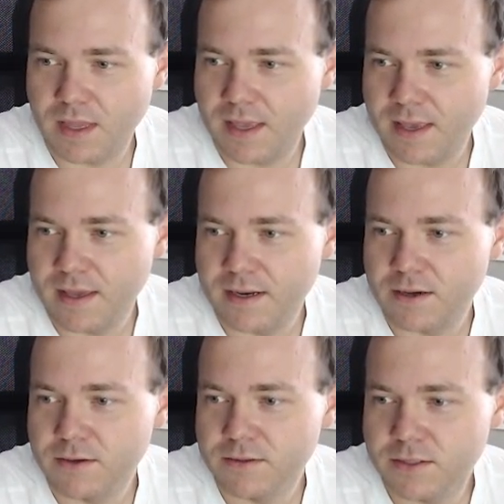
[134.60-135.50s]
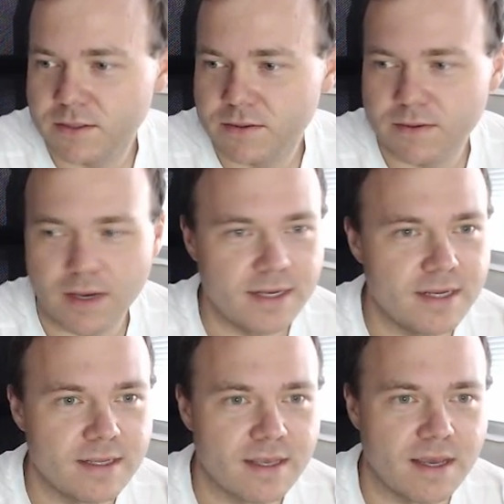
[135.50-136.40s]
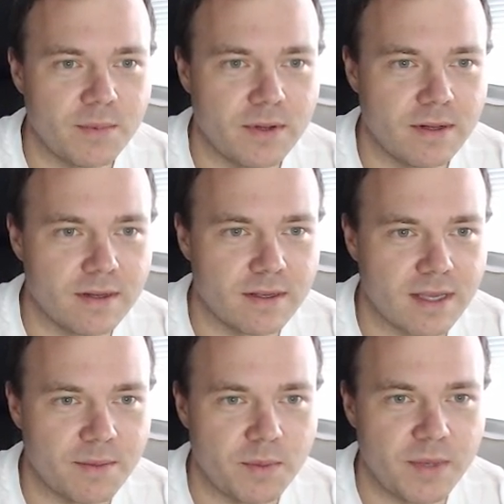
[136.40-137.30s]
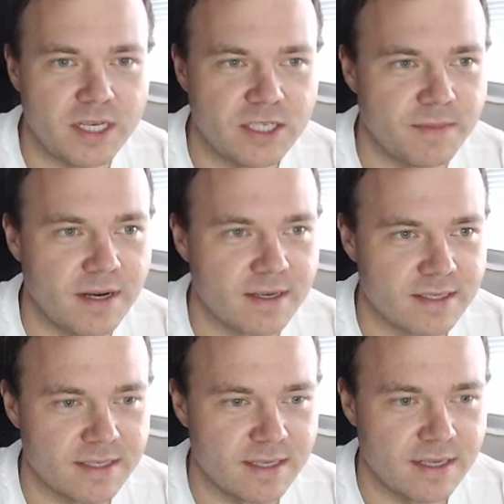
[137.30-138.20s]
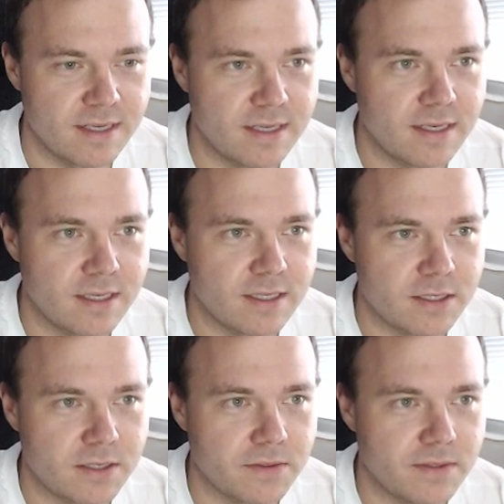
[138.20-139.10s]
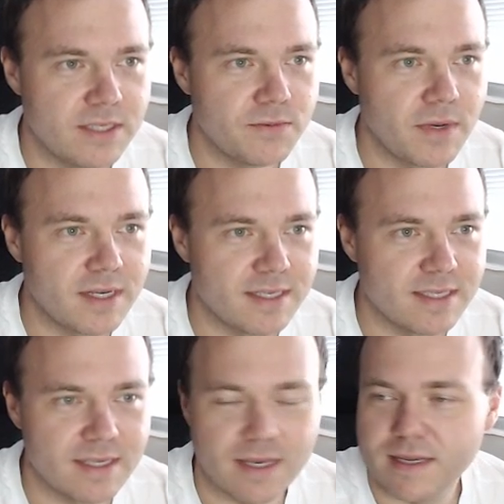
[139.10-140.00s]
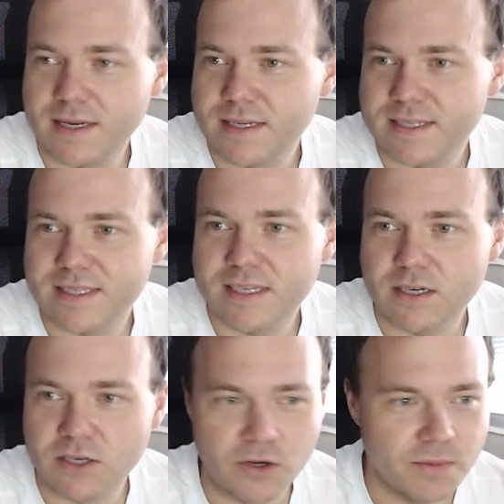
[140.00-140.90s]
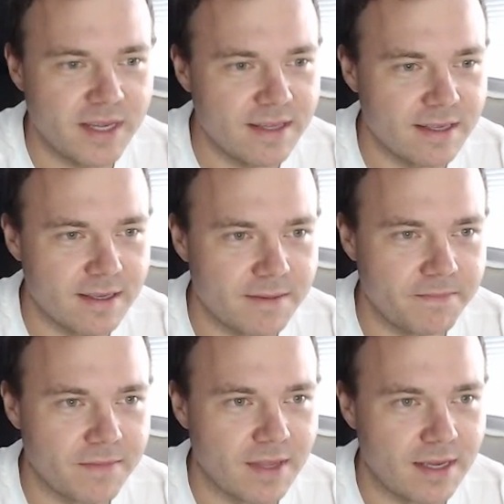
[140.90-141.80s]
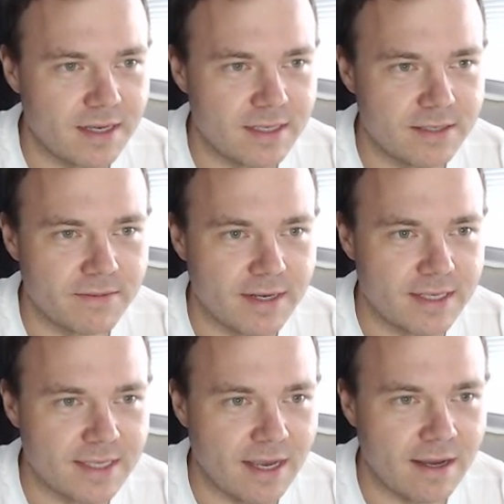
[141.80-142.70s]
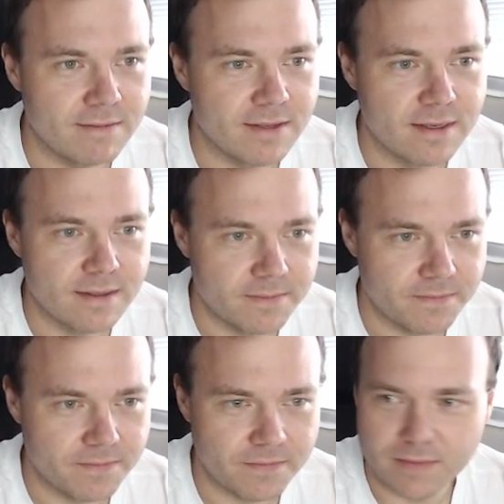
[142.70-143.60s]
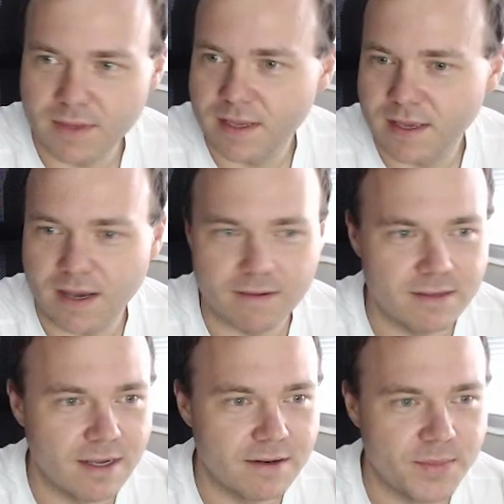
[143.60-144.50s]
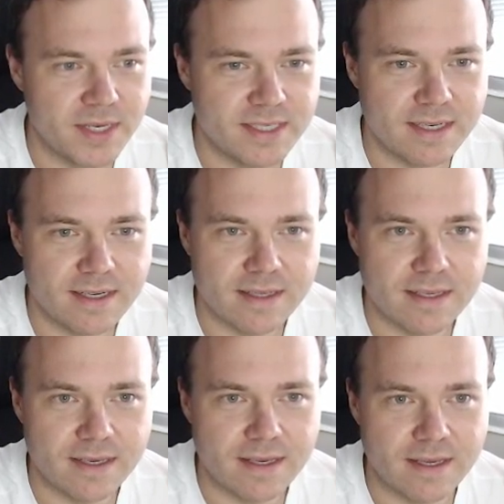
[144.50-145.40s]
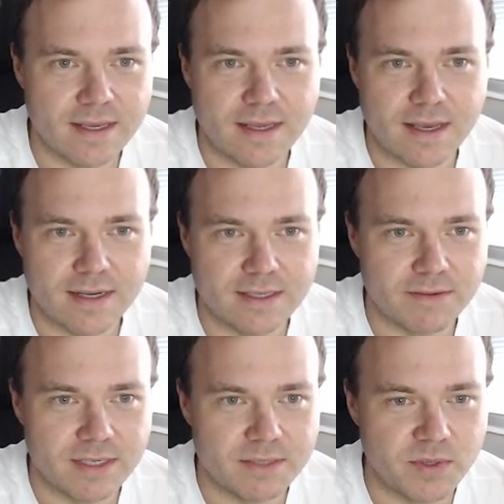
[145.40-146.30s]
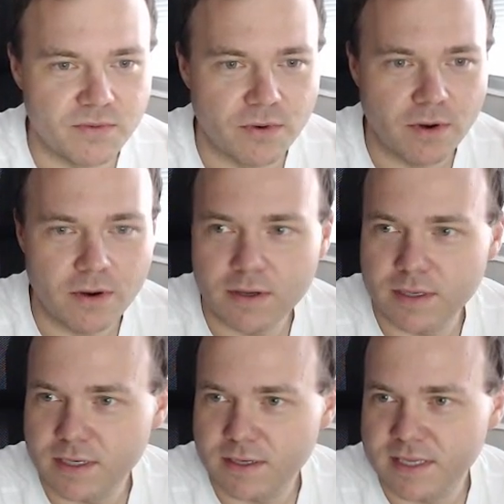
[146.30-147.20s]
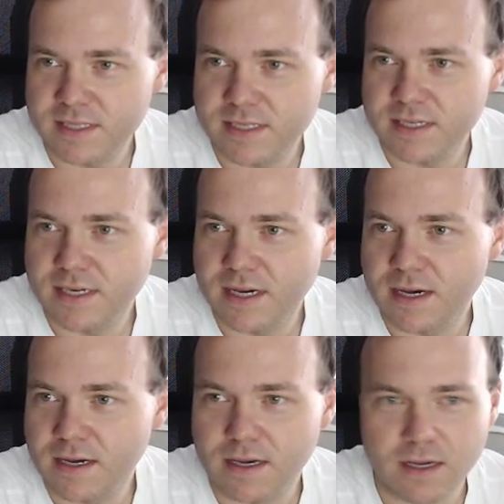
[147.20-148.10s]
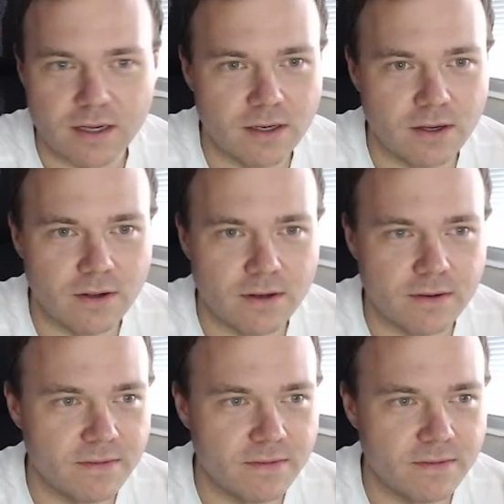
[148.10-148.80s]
And also I did couple benchmarks. So this one I did still Nomad. This one is after I repasted it, and this one is before. You can see there are a lot of